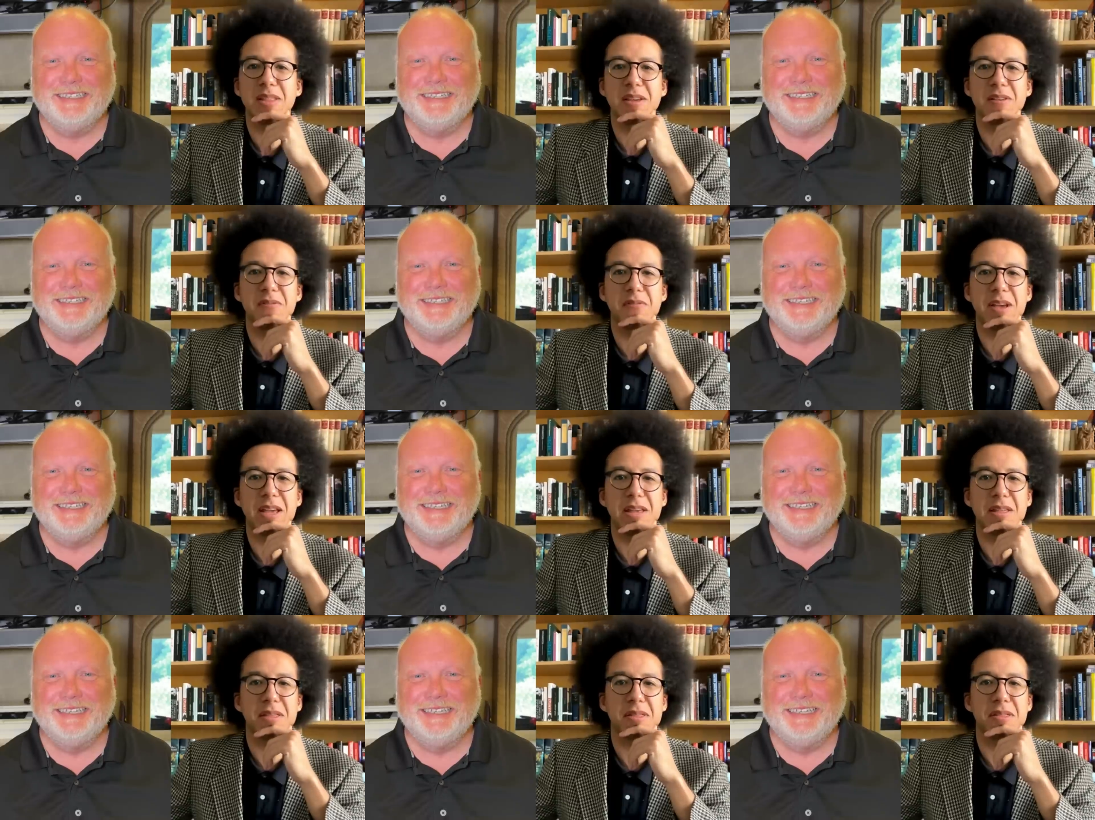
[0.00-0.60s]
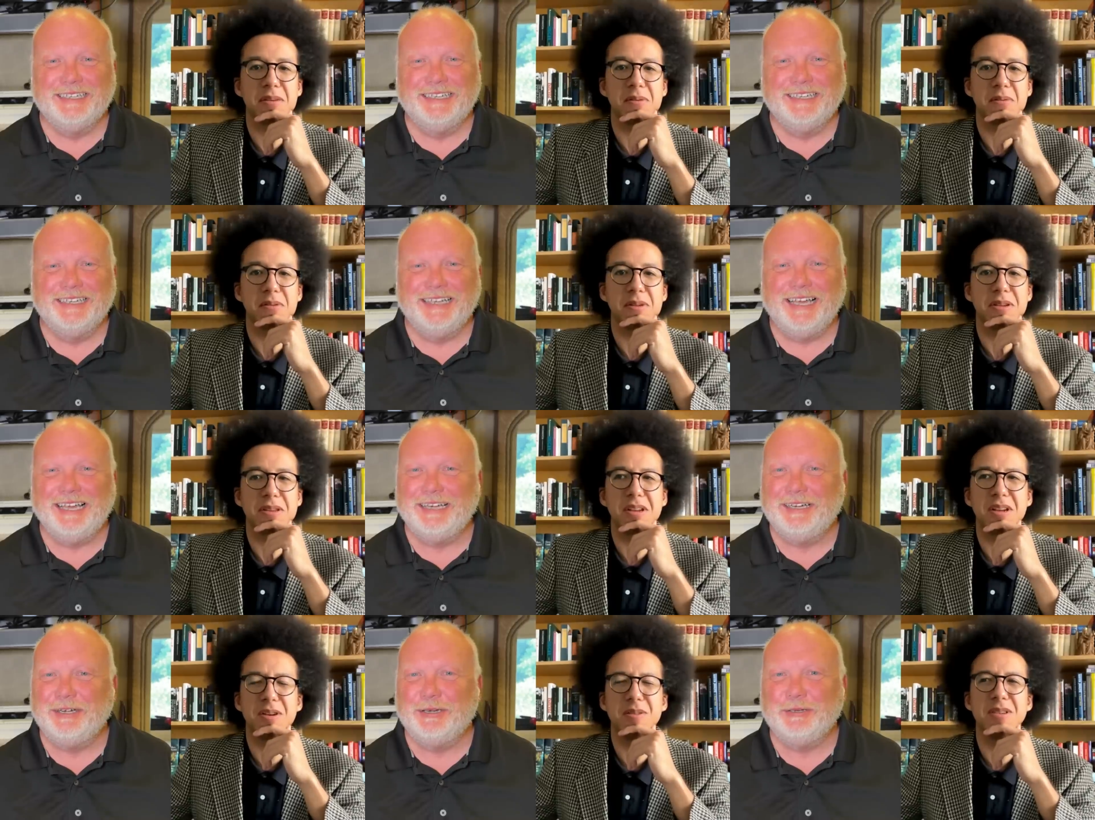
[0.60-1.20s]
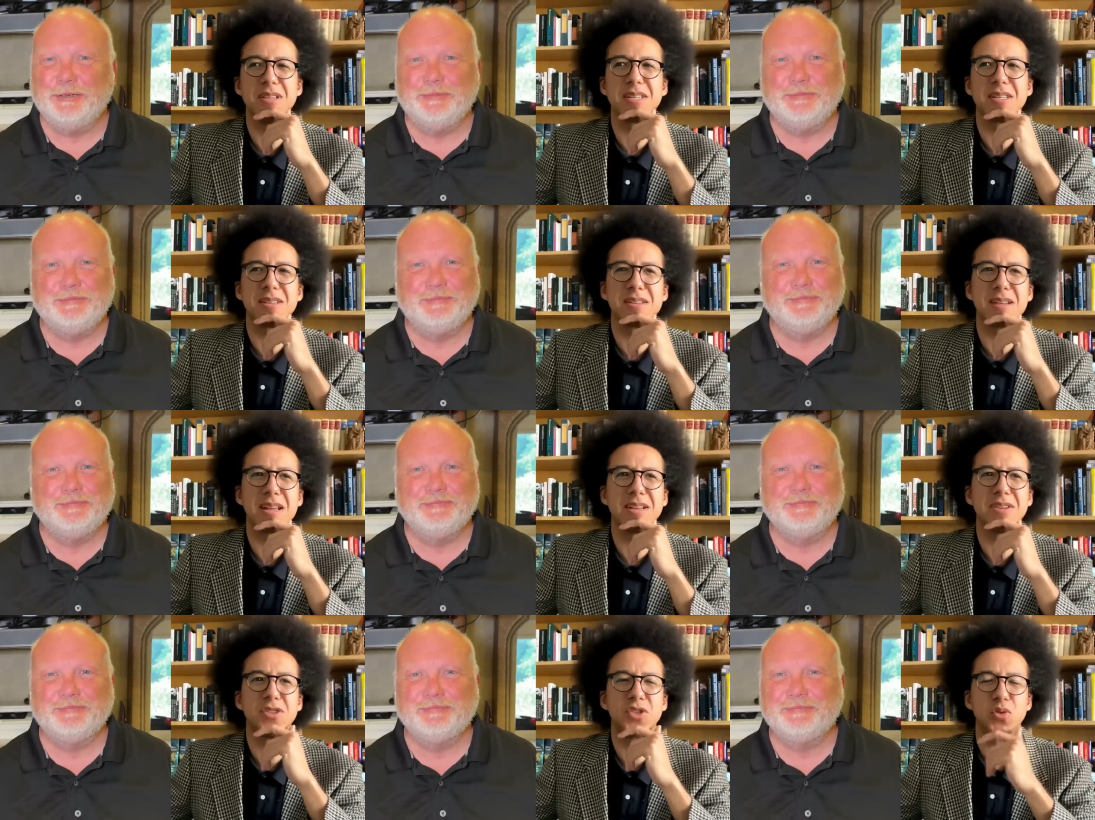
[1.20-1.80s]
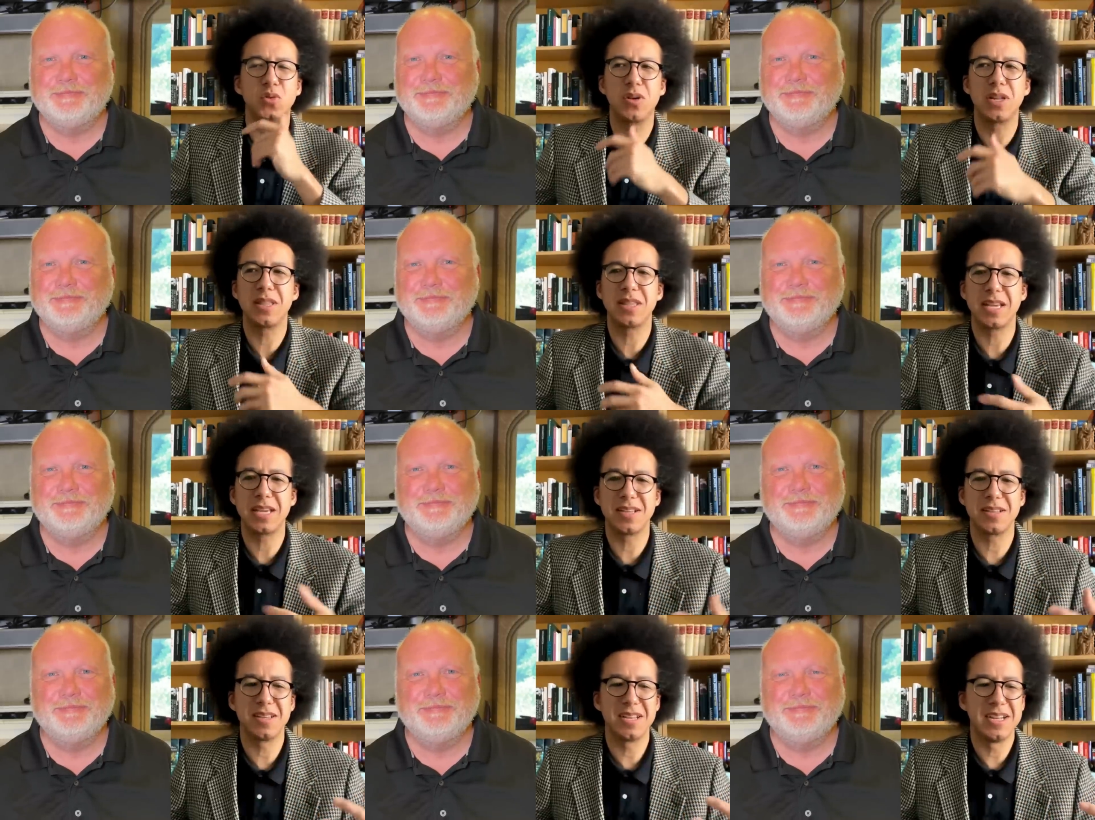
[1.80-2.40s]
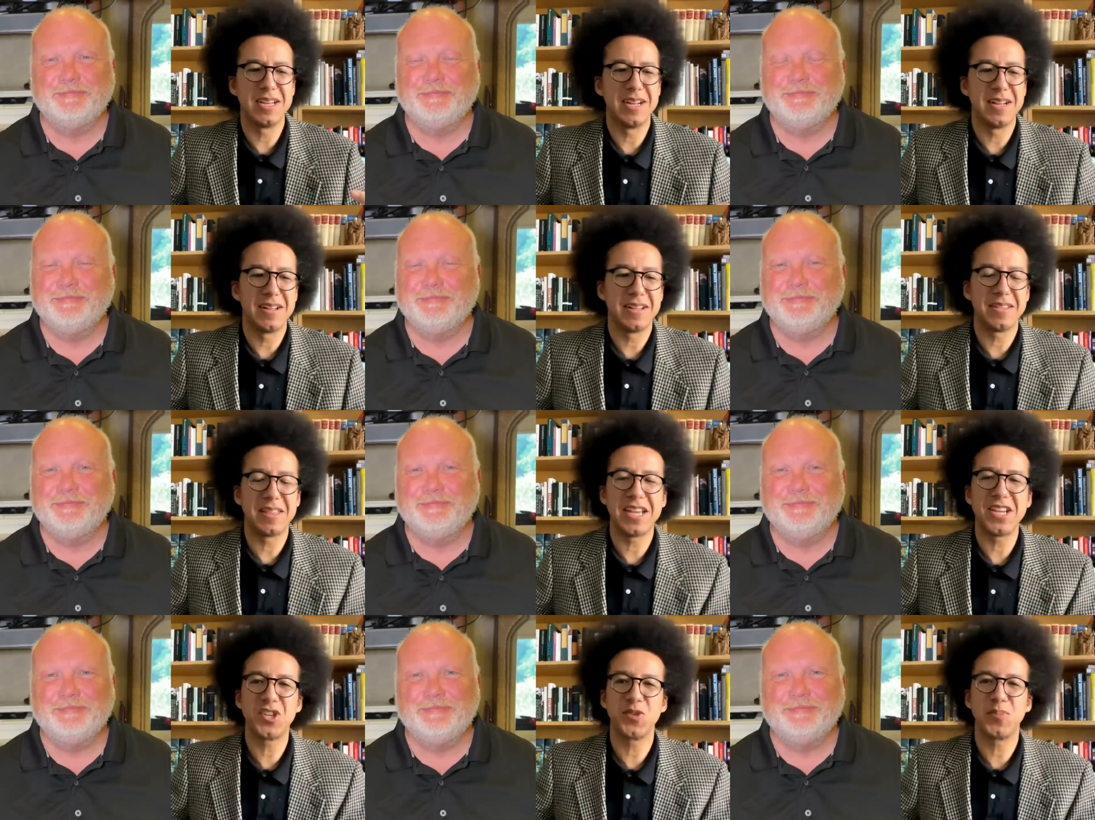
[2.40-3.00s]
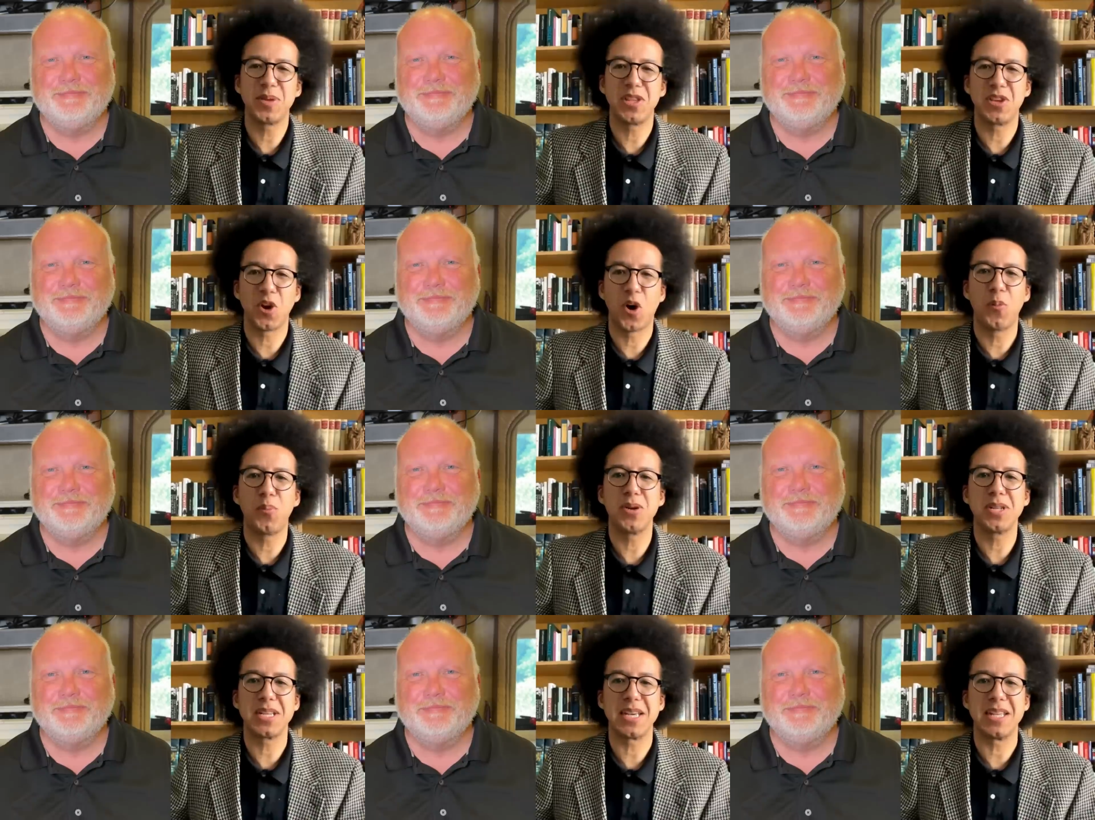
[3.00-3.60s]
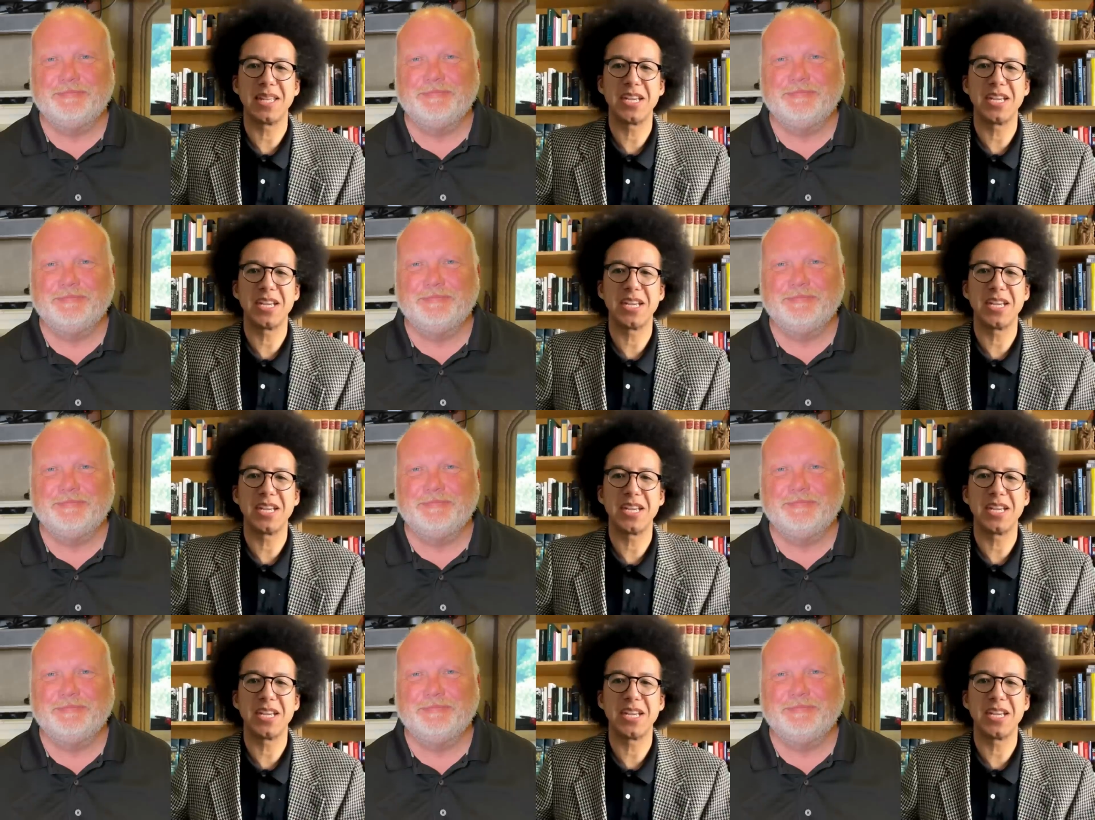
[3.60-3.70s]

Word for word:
Speaker 1: their faith? Or you know, this like surely they they should be the opposite.